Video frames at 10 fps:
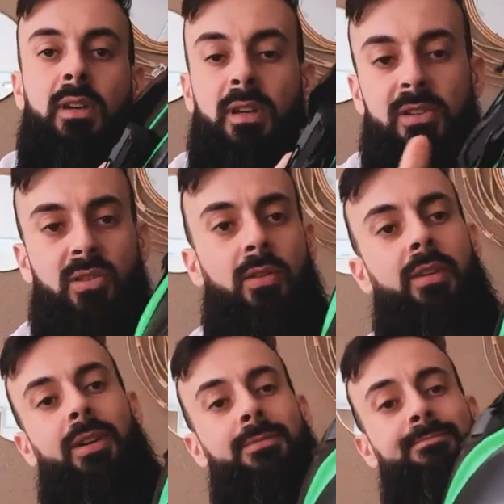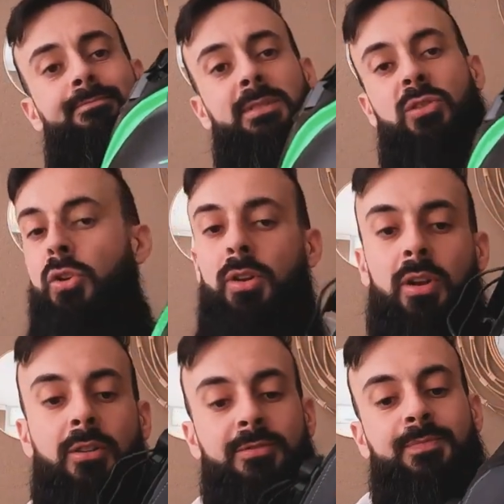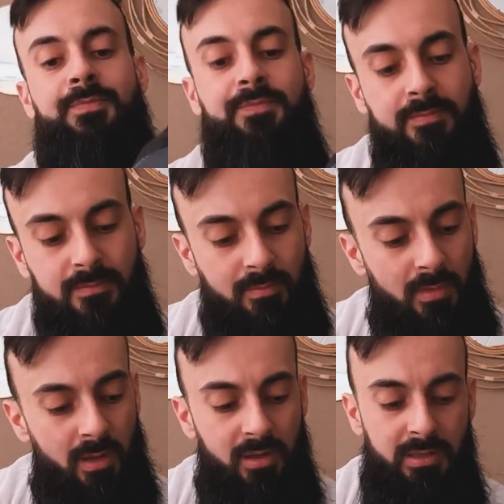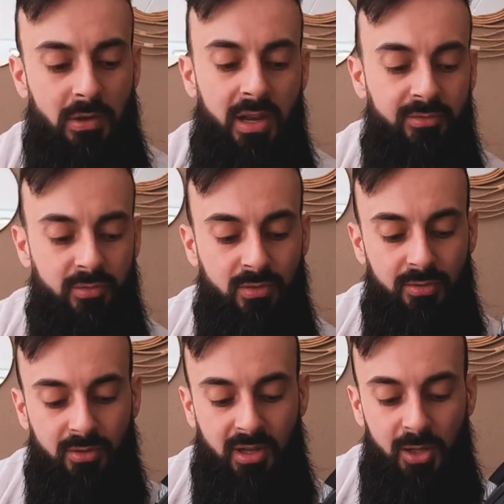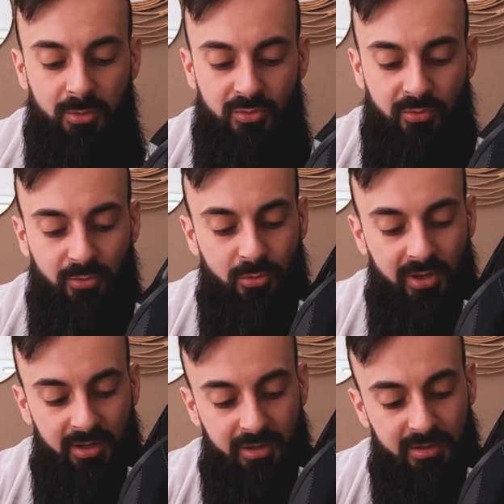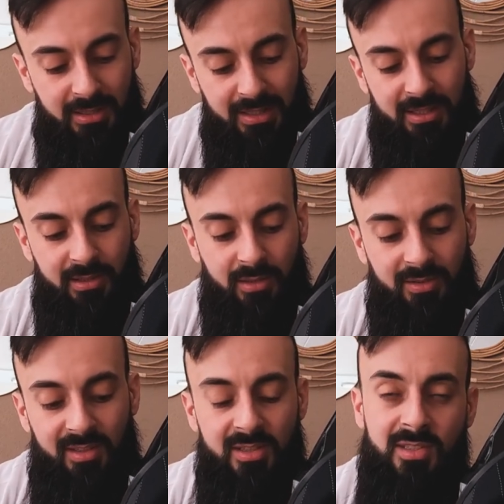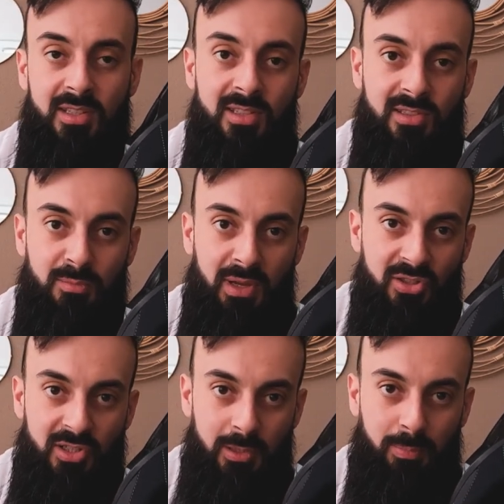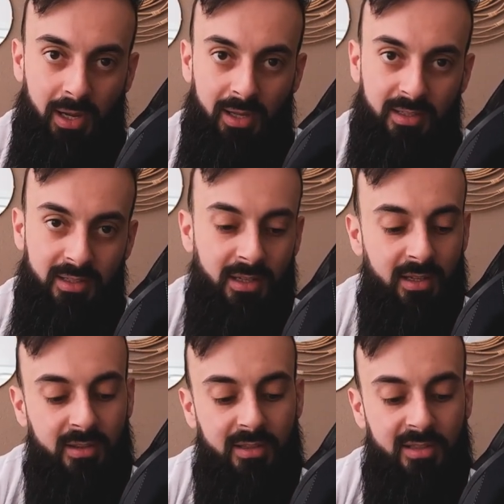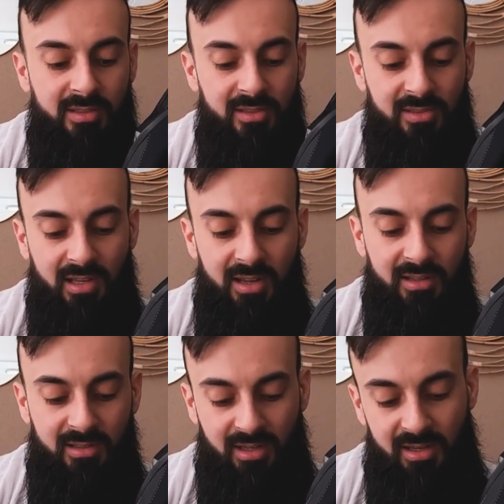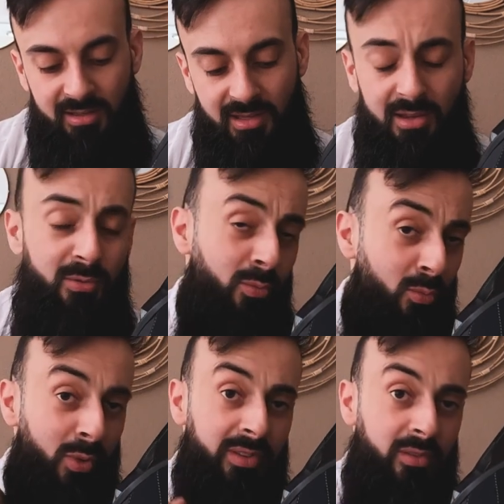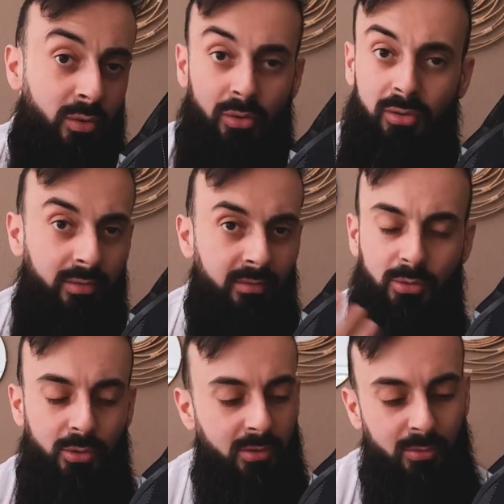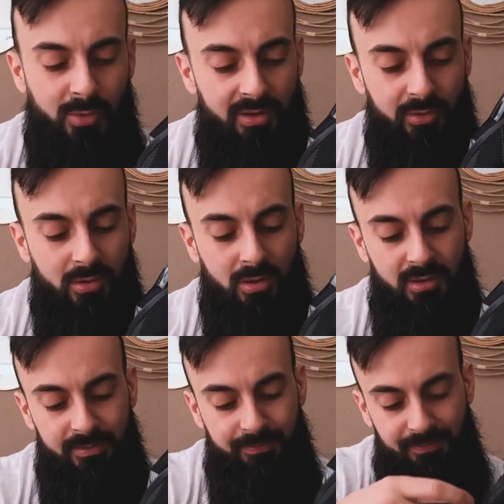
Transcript: It's on there. That's good enough. Now I have to run the cables through here. Now this isn't my cheek pad. This is like a wind curtain or whatever you call it.